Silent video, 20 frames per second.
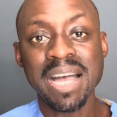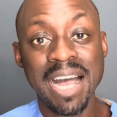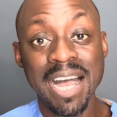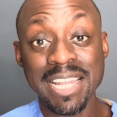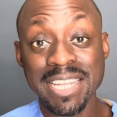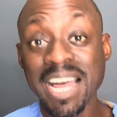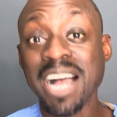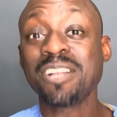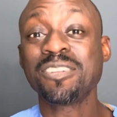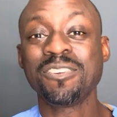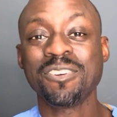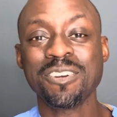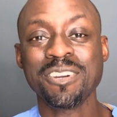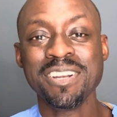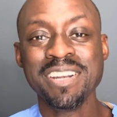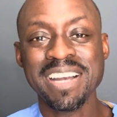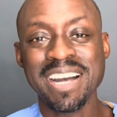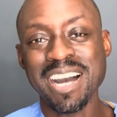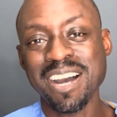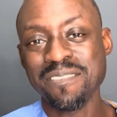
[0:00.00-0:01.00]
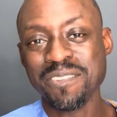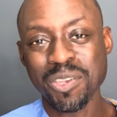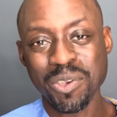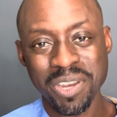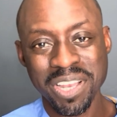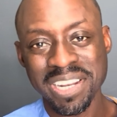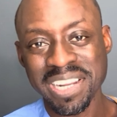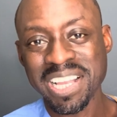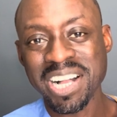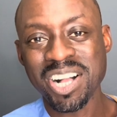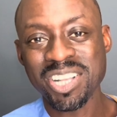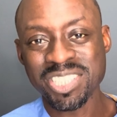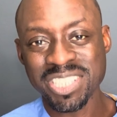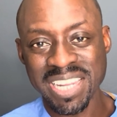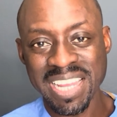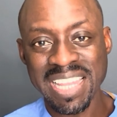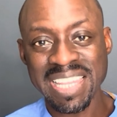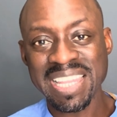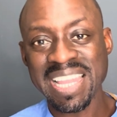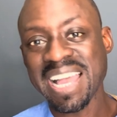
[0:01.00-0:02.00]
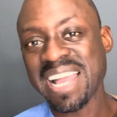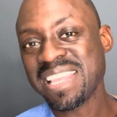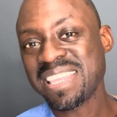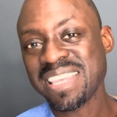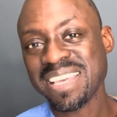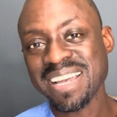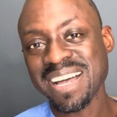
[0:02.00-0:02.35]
doctor of urogynecology in Atlanta,